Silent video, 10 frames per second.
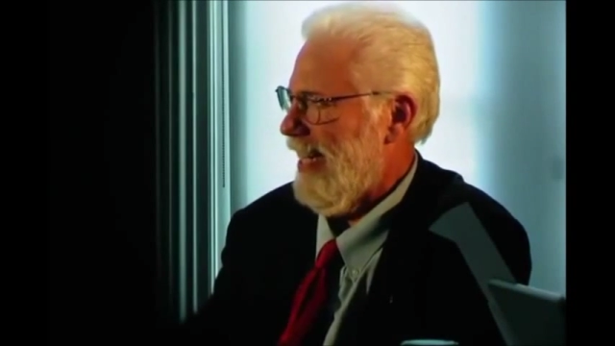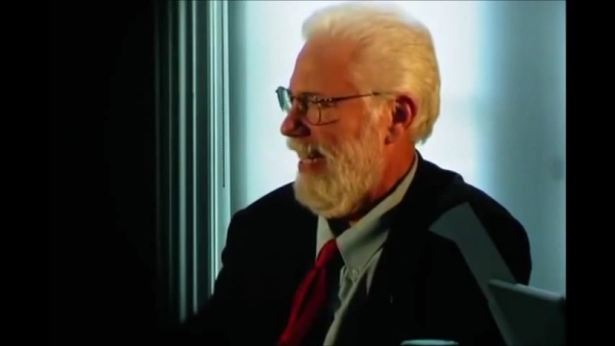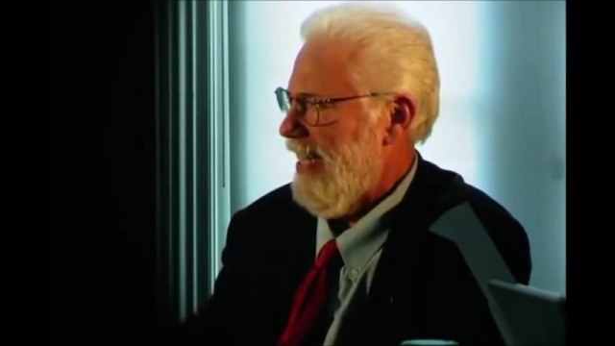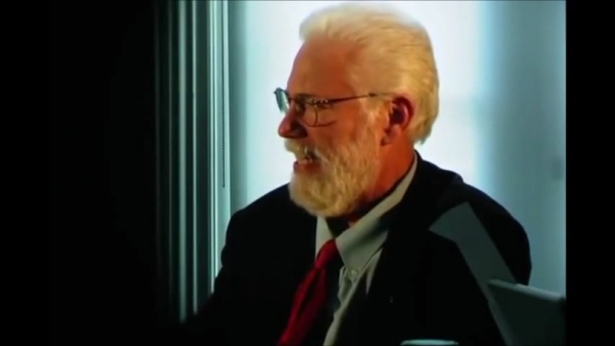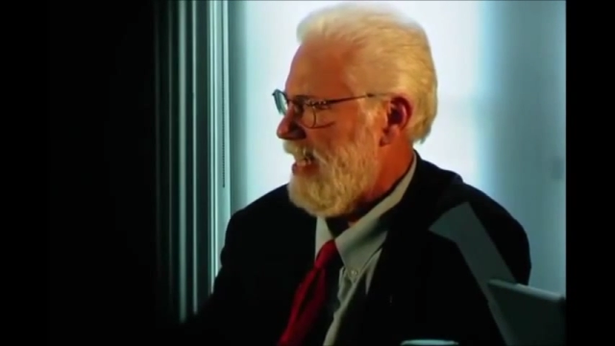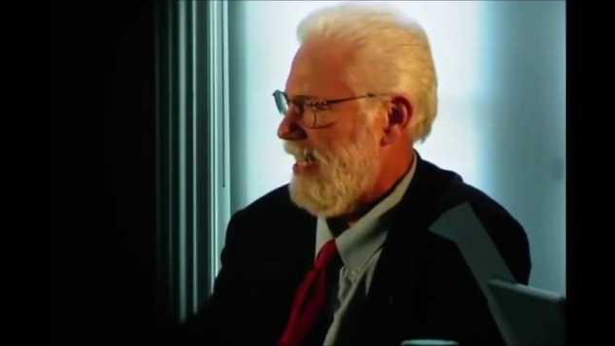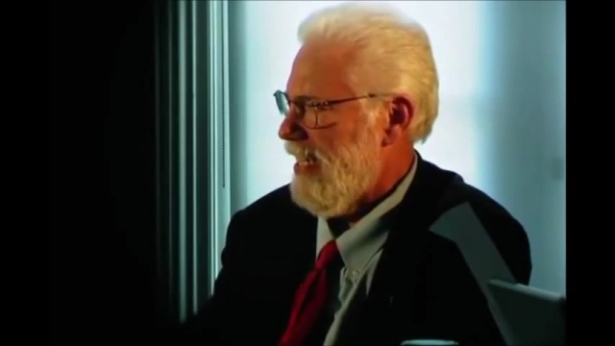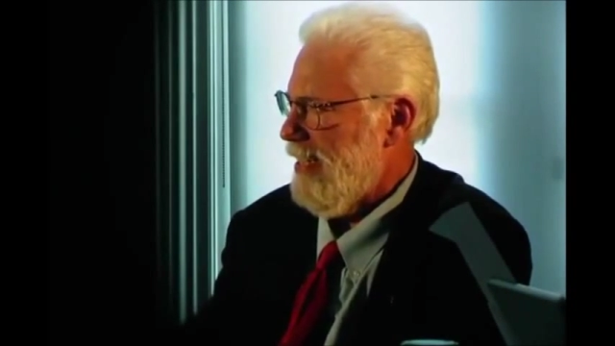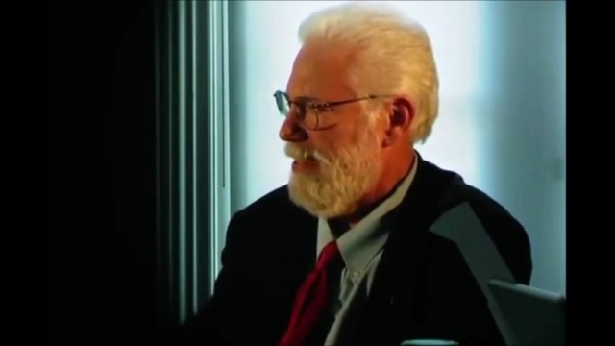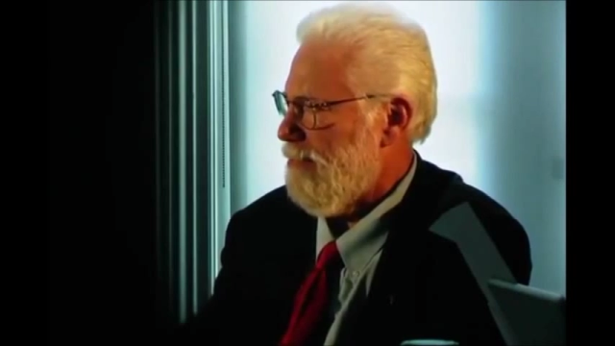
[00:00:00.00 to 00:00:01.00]
gleet
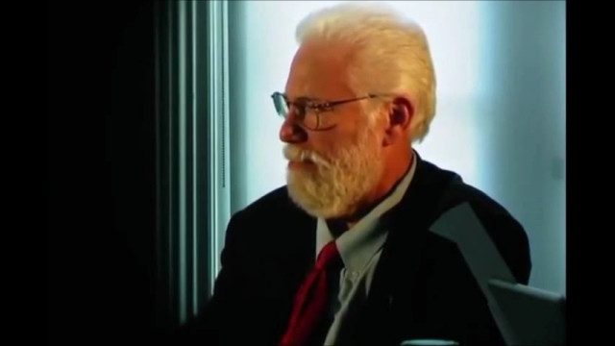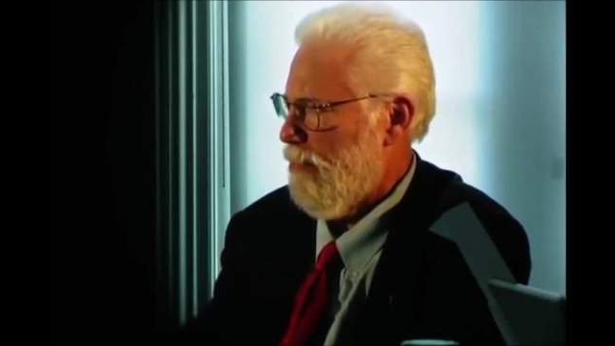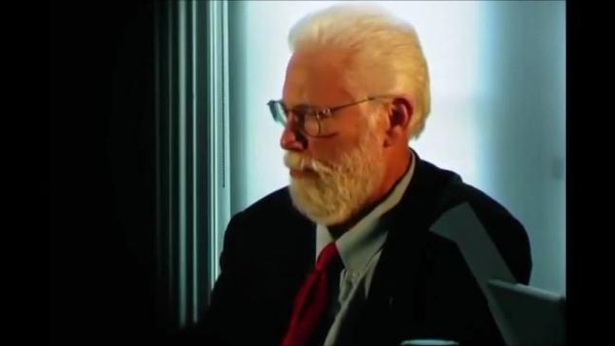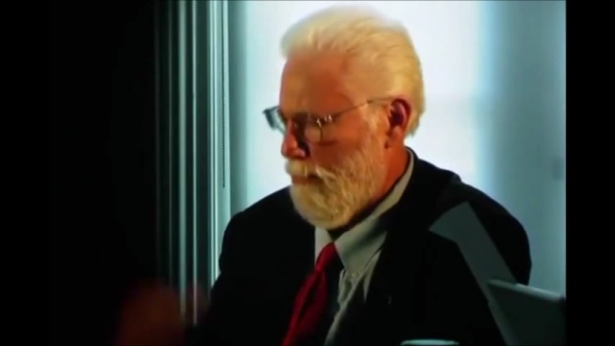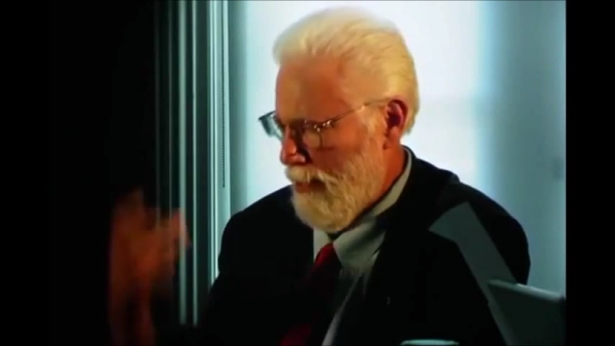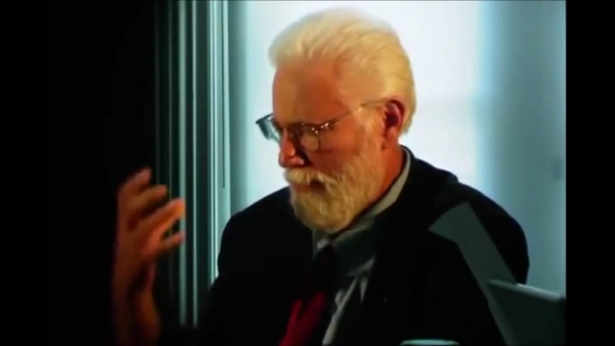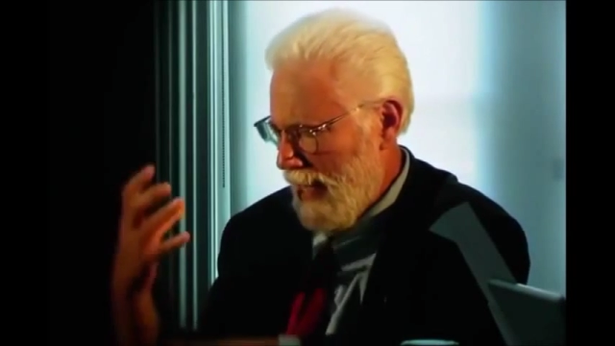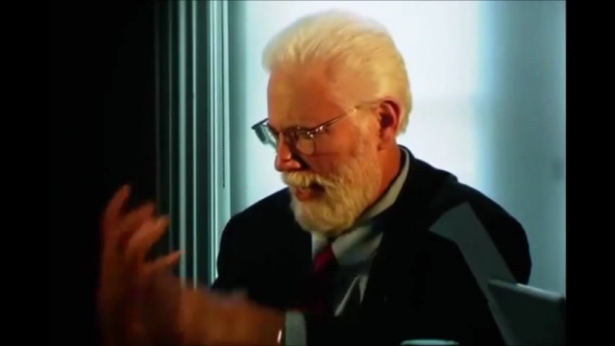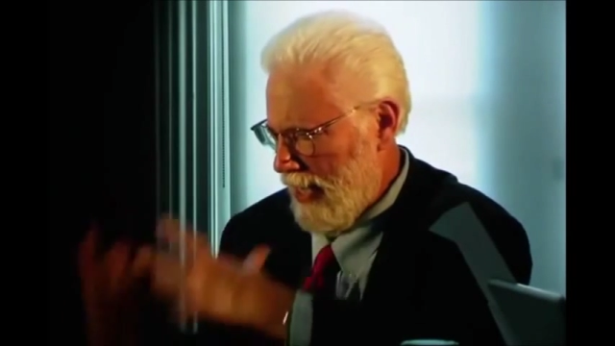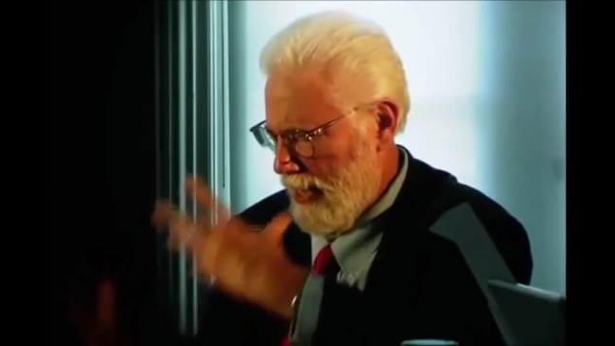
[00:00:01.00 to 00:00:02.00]
and poop in
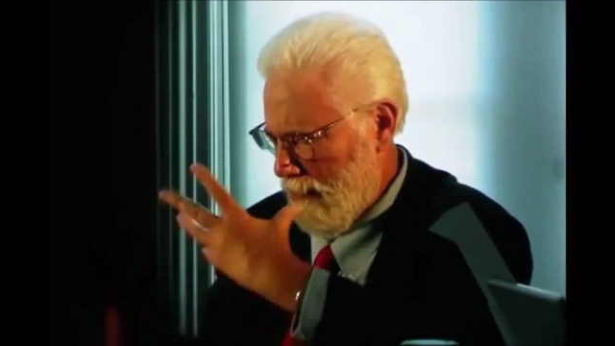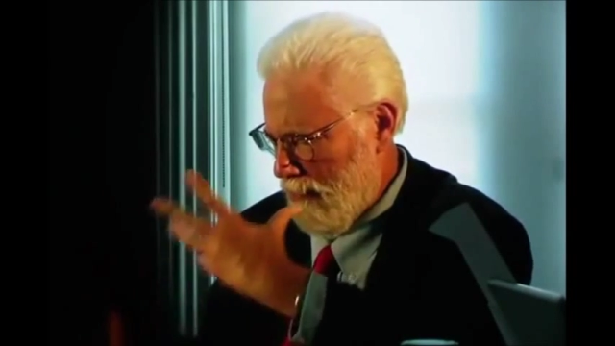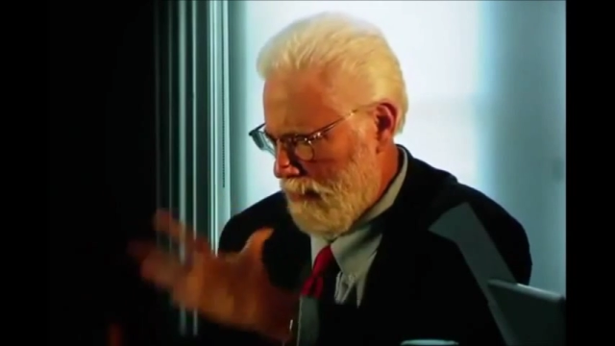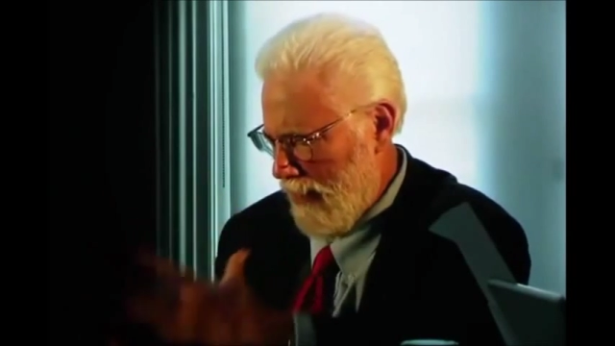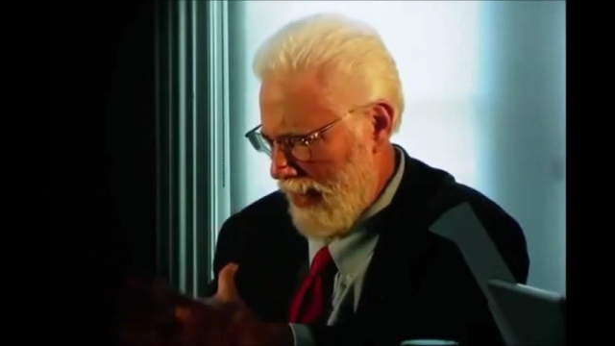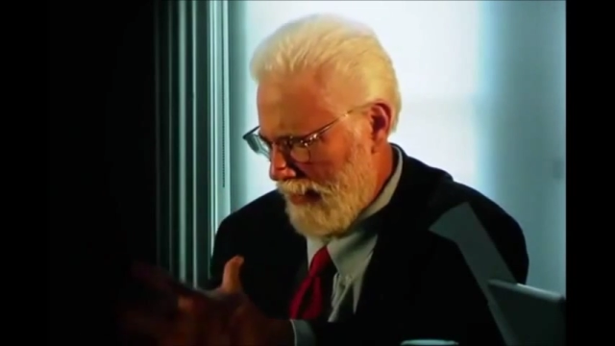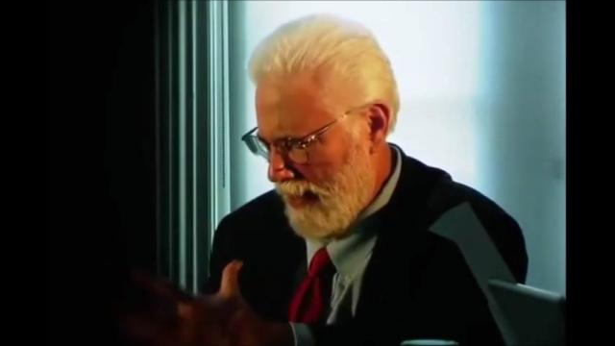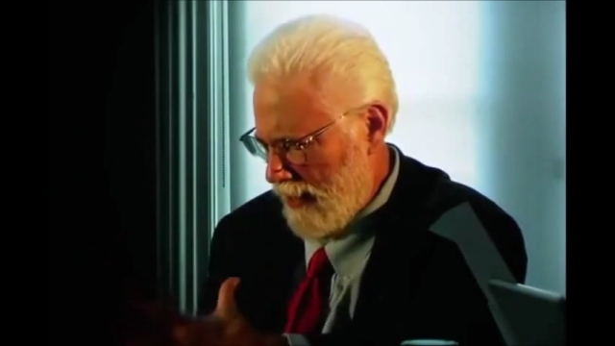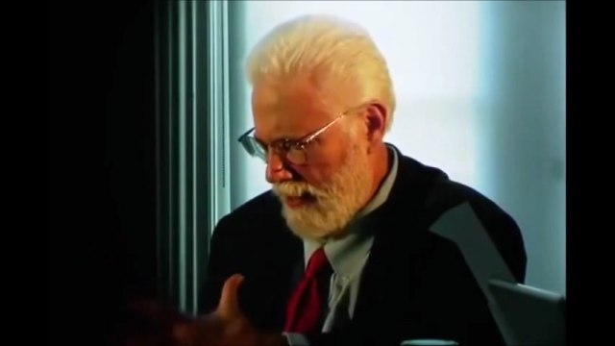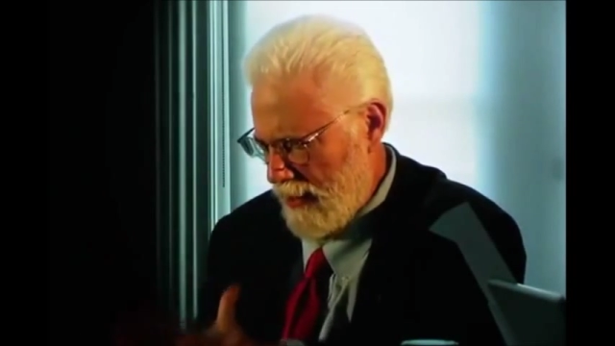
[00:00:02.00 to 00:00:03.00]
my cup, my
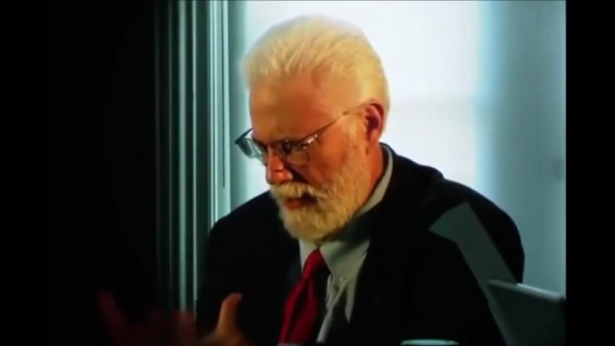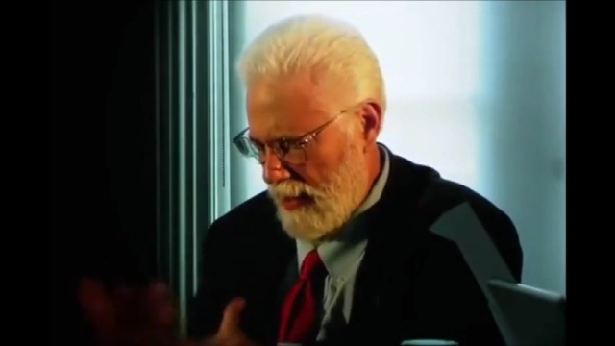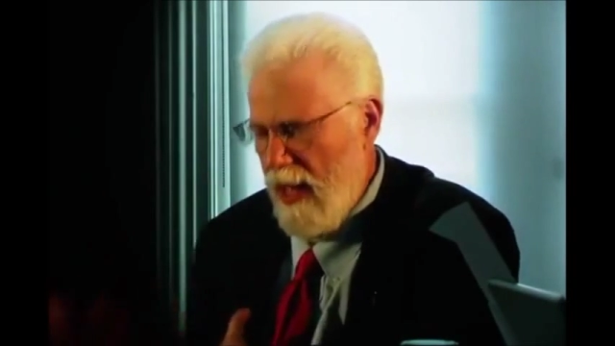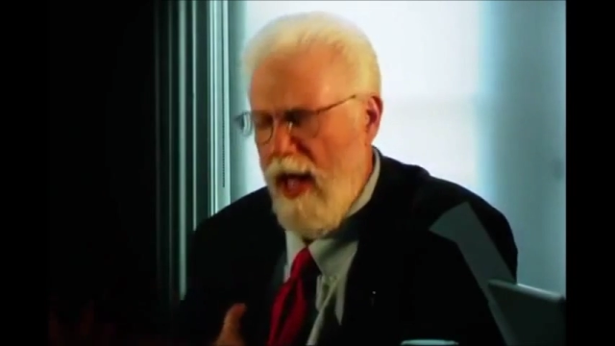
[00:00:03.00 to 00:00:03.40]
dear, and